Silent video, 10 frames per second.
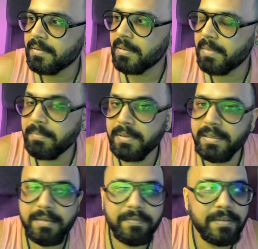I
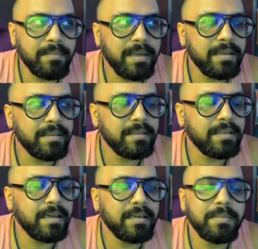believe, some I just
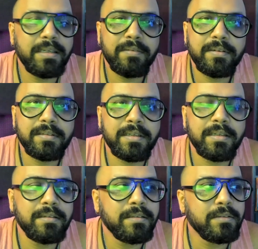can't believe it
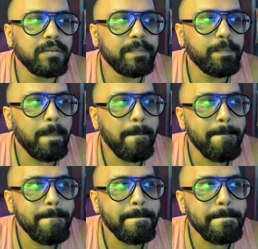still, you know.
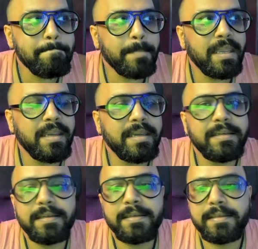And